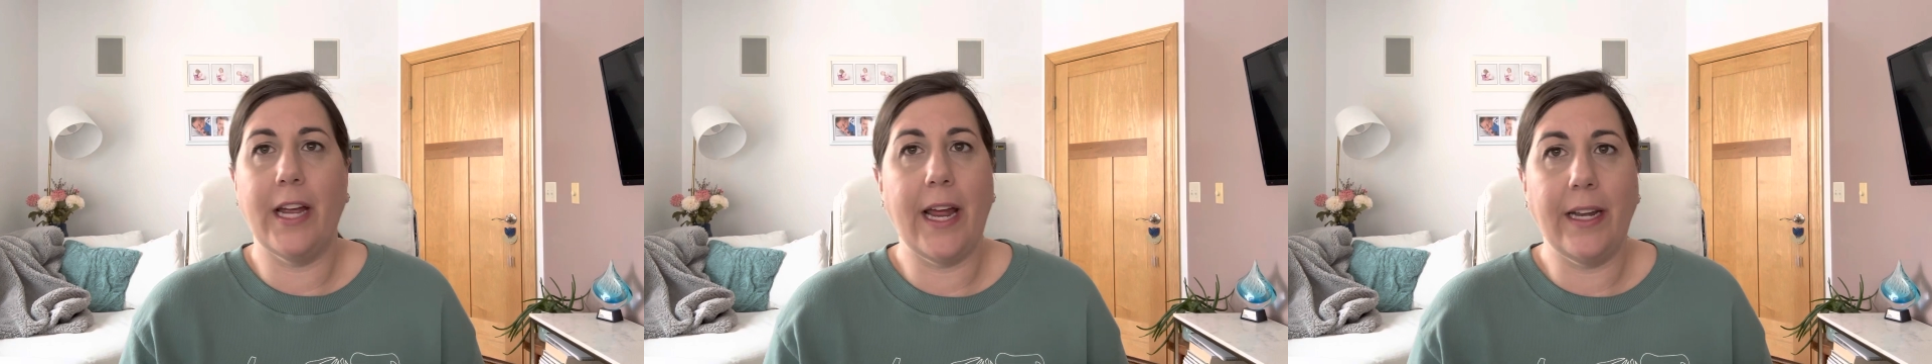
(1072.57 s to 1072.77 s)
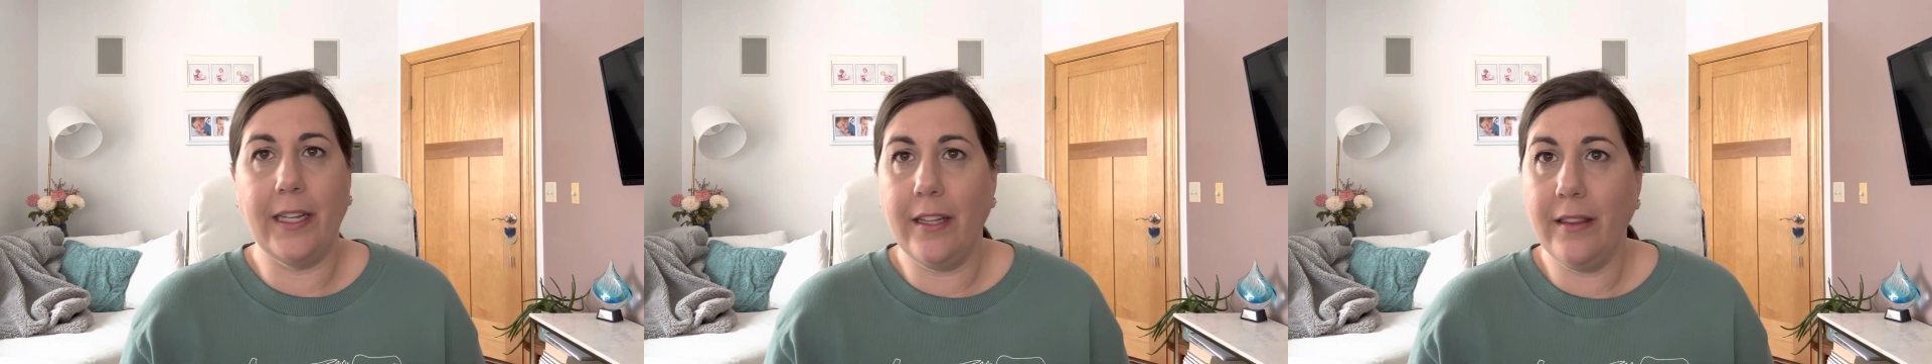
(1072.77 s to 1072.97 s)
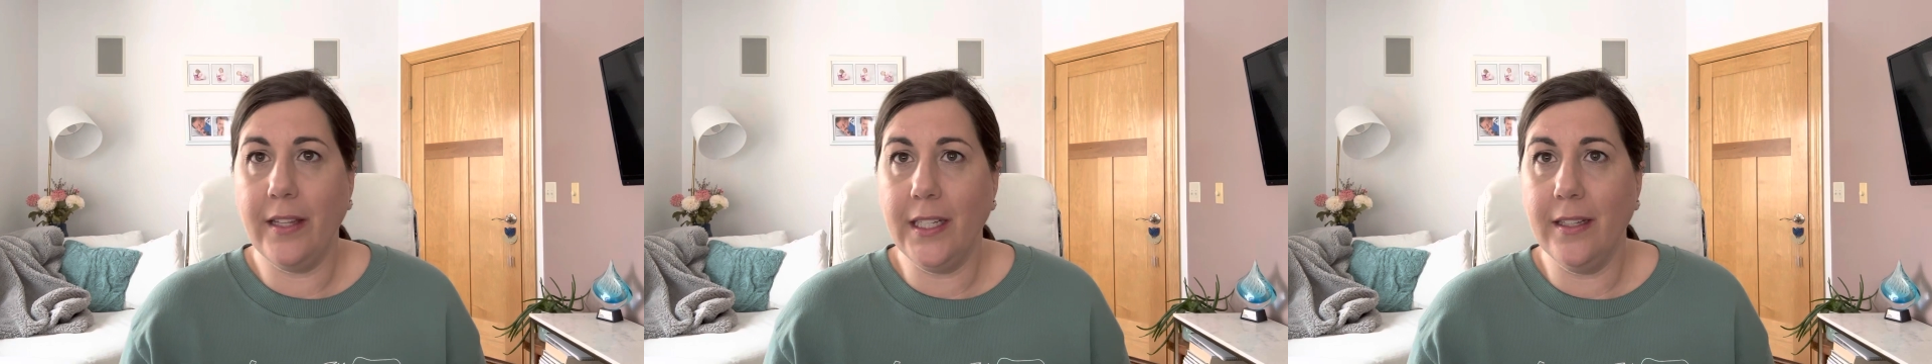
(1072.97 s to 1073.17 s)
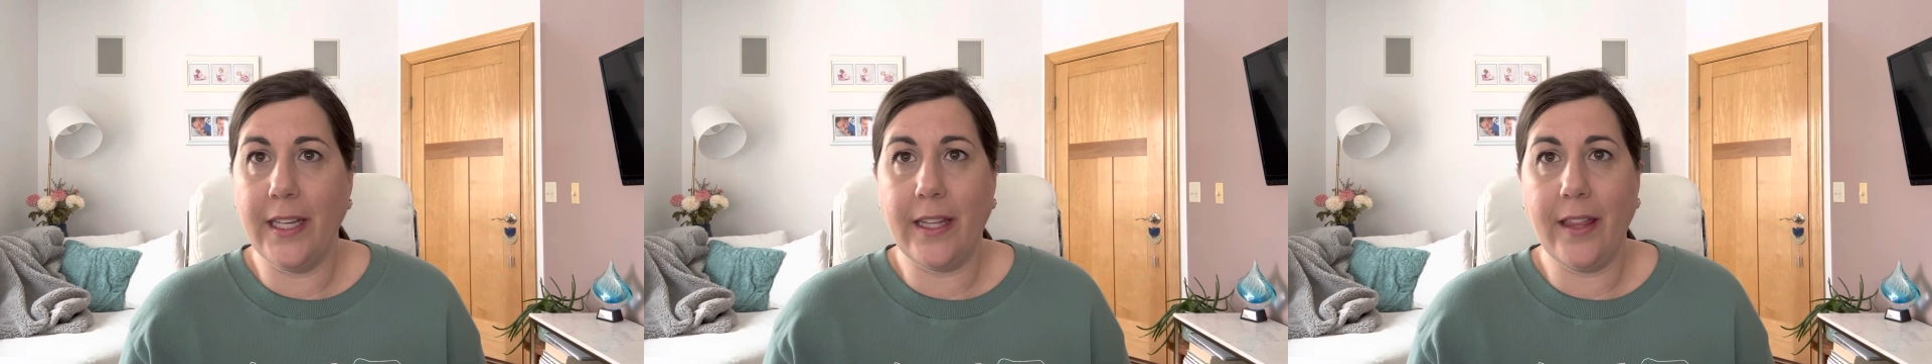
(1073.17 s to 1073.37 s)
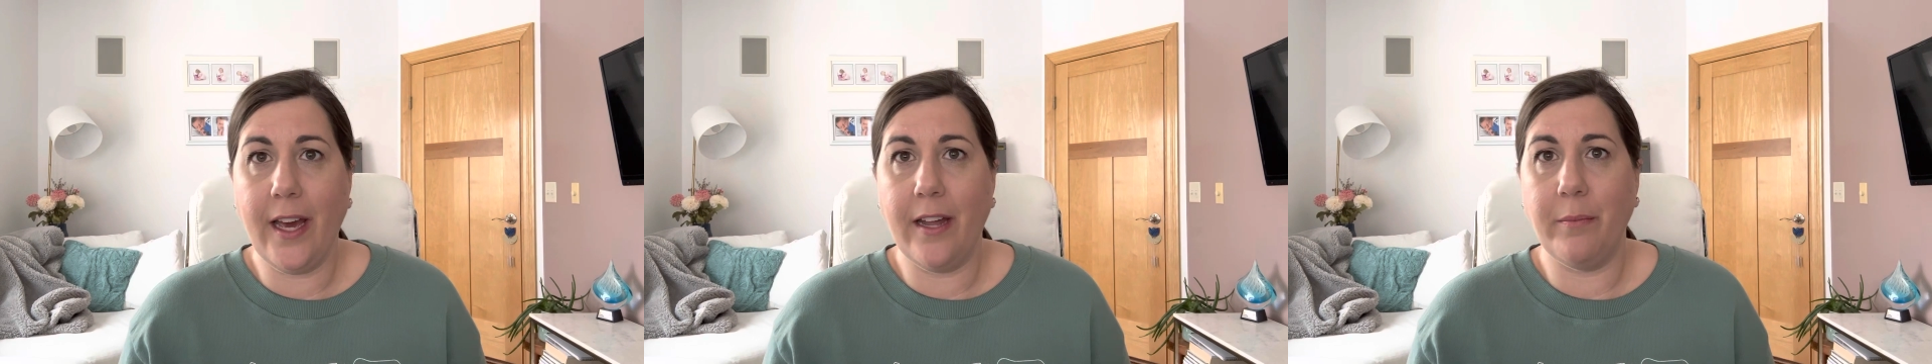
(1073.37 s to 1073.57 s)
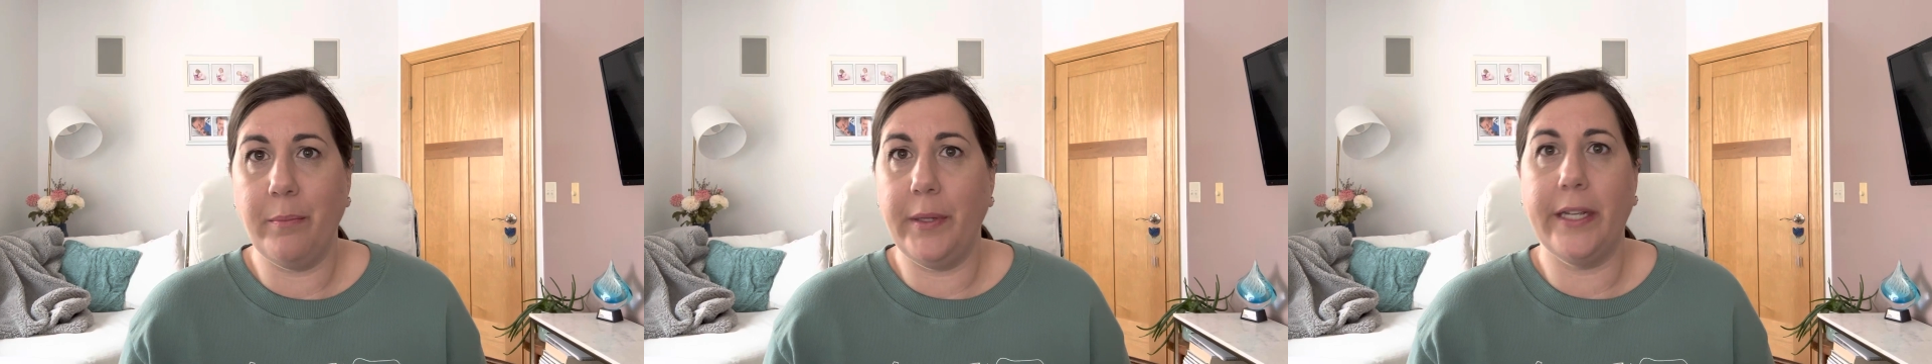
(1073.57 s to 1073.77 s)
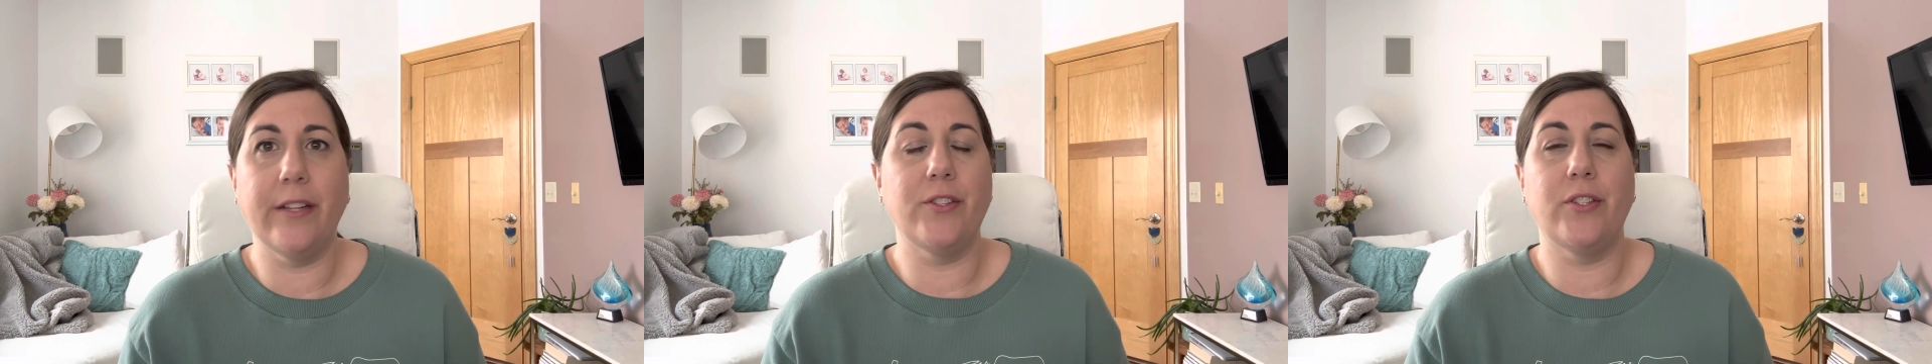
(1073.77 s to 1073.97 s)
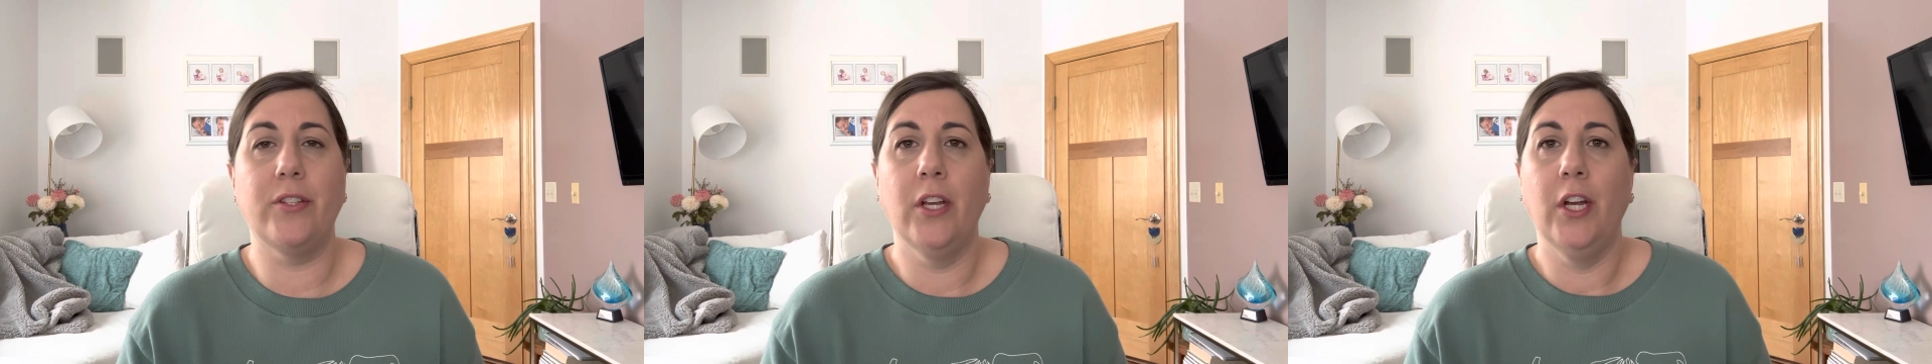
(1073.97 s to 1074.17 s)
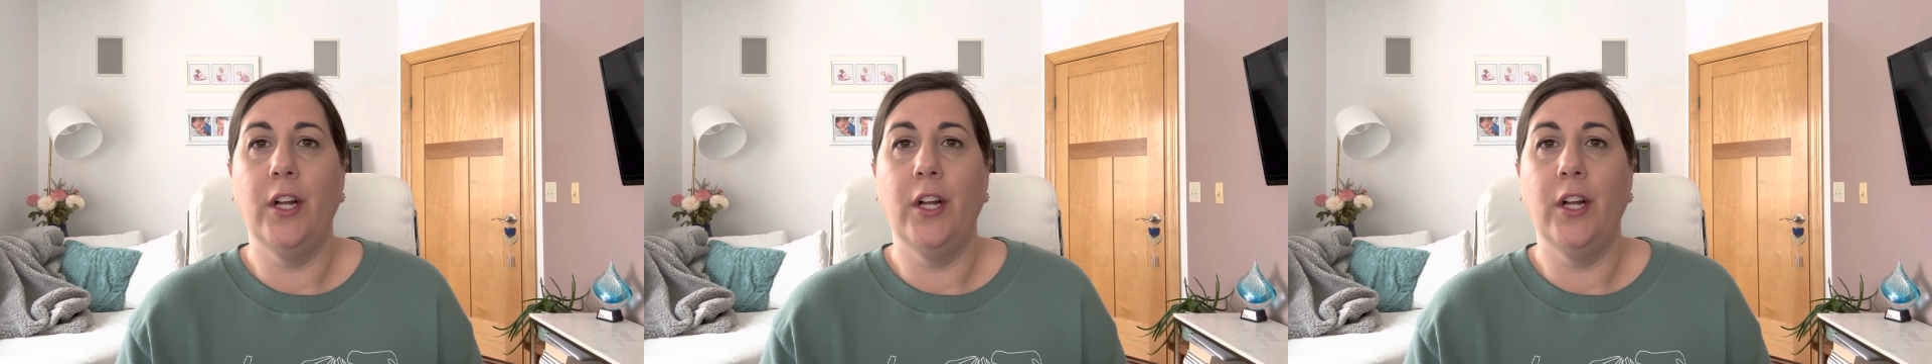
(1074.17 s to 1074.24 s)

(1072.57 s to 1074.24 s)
anything like that because